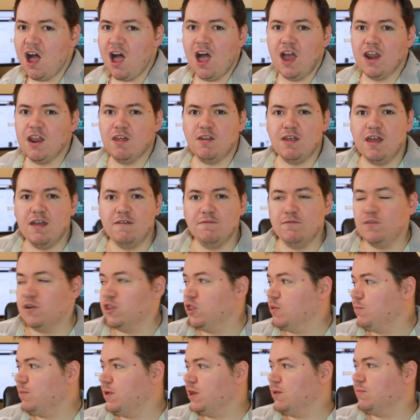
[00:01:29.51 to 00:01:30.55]
I don't have one
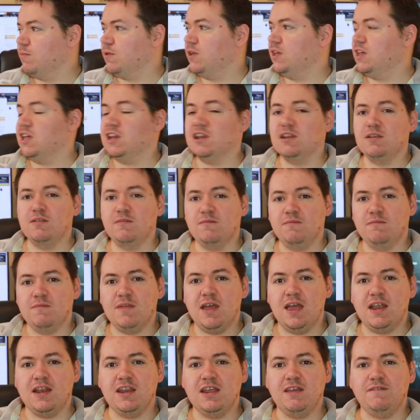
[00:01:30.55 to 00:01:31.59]
of the Peter
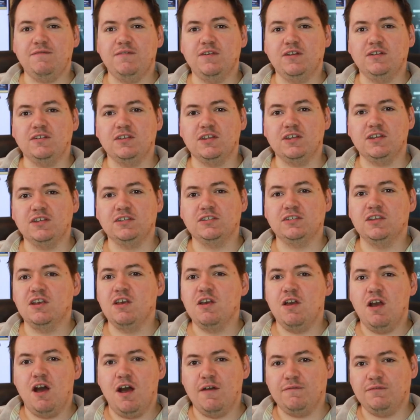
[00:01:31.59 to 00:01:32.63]
Mckinnon ND filters.
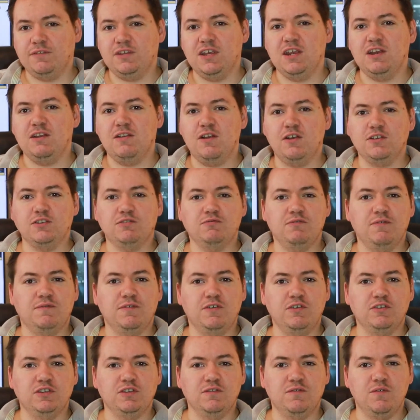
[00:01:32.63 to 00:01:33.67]
I've seen lots of
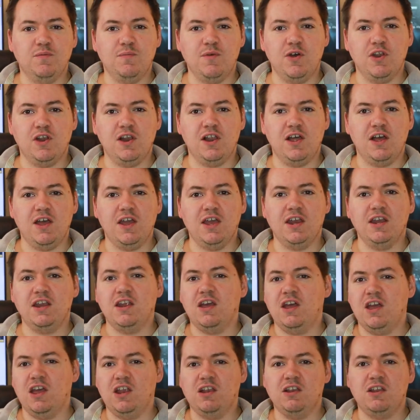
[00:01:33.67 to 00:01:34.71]
reviews of them
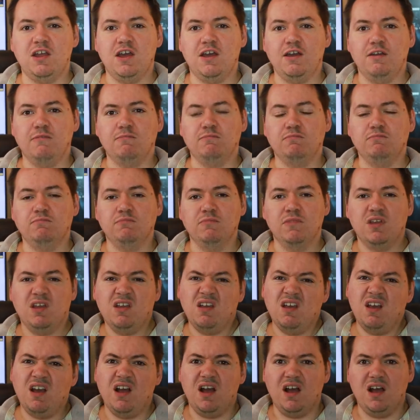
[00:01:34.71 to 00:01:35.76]
online, and
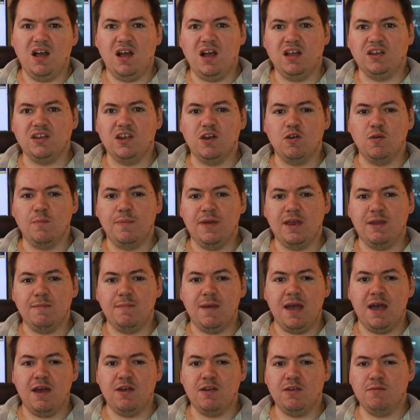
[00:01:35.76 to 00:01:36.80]
I know a bit
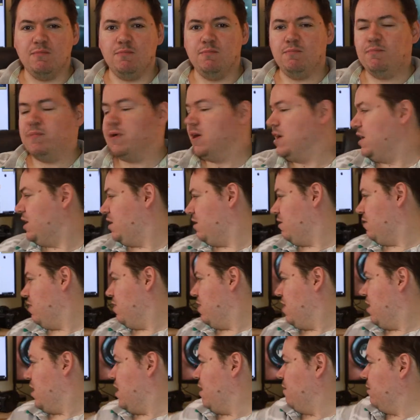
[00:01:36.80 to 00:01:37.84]
about them, but
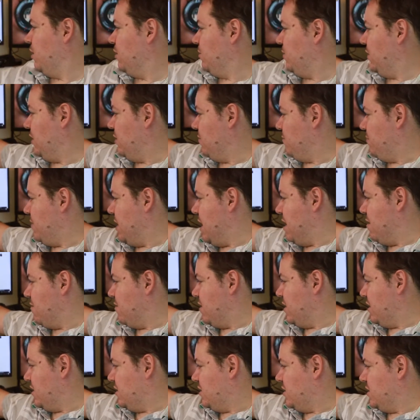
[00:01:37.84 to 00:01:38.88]
I'm going to be
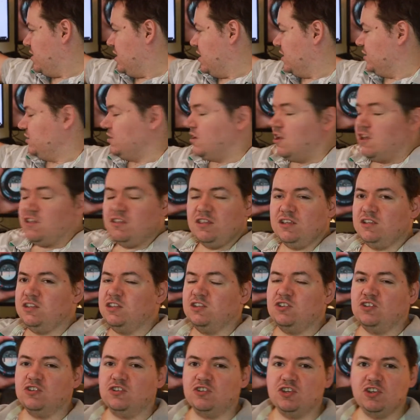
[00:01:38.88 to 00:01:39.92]
comparing it to this. This
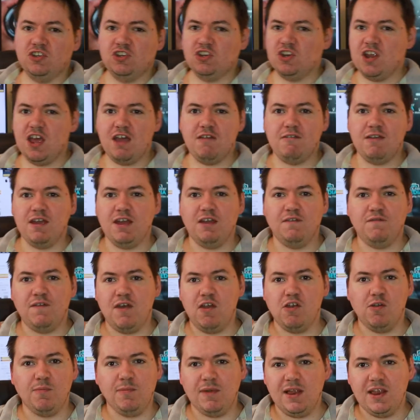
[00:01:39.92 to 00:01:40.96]
is just a generic
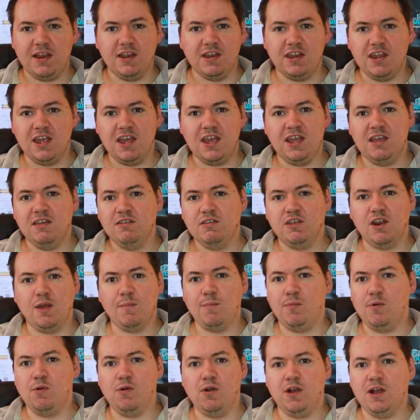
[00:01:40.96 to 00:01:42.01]
variable ND that I
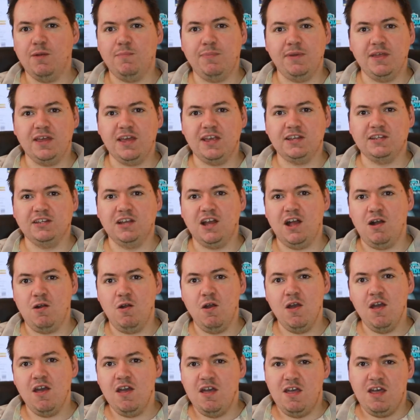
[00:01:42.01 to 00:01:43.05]
bought a couple of years
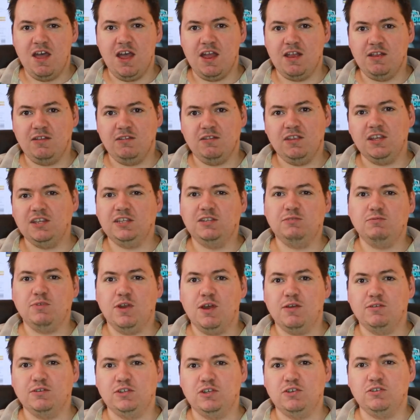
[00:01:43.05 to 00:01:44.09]
ago, and this is
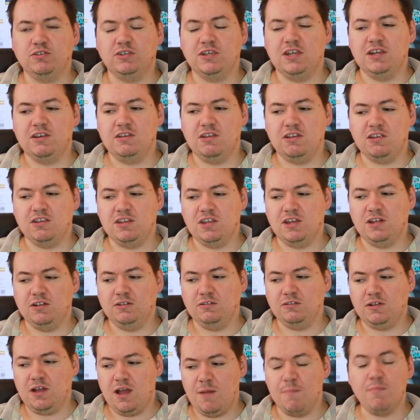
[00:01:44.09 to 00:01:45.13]
what I was using
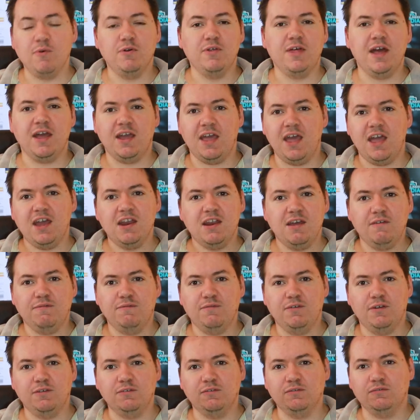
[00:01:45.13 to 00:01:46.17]
until I bought that
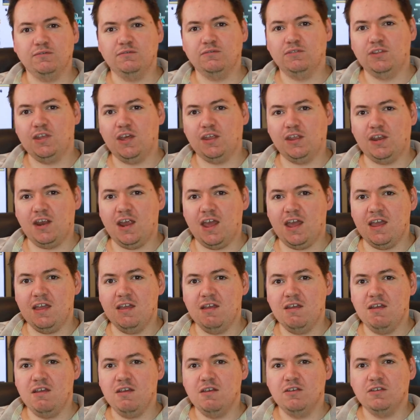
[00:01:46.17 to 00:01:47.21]
K&F one the other
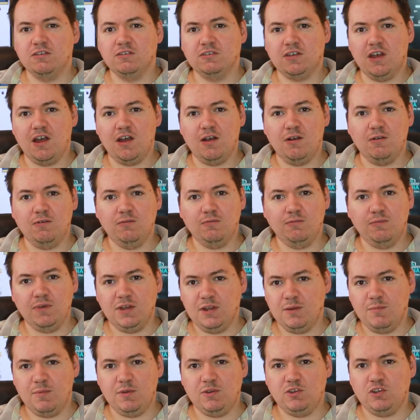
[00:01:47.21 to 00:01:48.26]
day. So
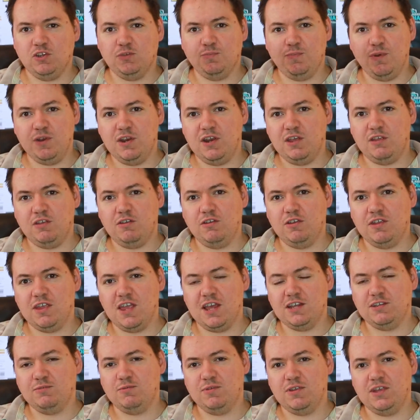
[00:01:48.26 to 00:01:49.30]
we're going to be just putting it through the
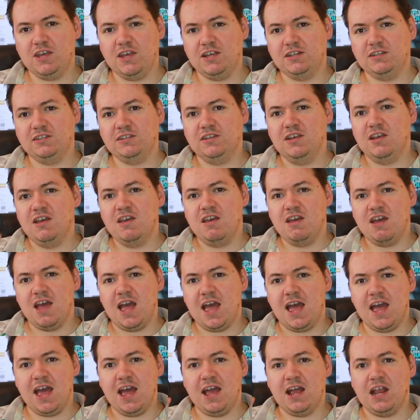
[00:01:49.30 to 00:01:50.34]
test with this
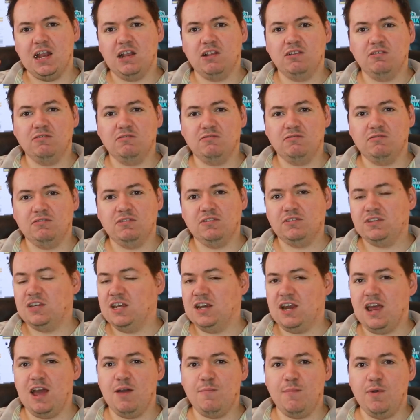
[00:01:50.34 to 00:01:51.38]
and
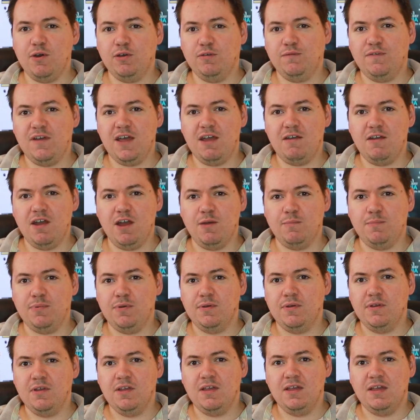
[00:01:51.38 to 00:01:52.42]
seeing how both fare up,
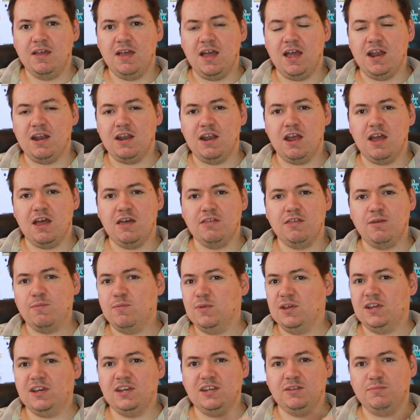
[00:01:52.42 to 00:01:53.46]
and
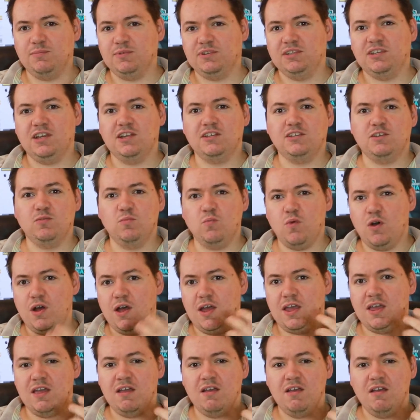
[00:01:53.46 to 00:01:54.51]
then we're going to be discussing
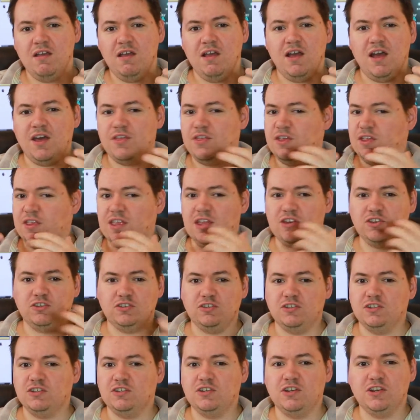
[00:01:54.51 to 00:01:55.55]
why I think they're
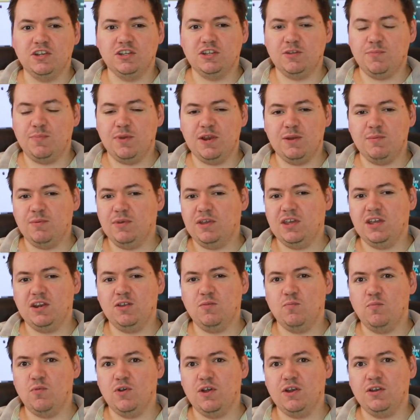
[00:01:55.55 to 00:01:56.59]
just as good as the Peter
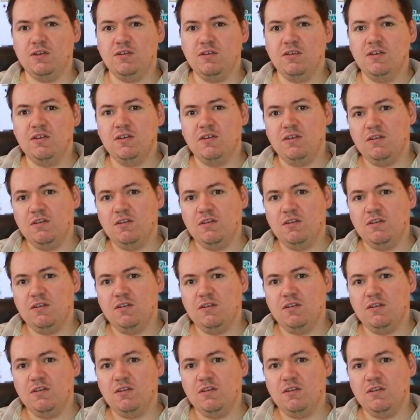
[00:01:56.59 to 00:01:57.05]
Mckinnon one,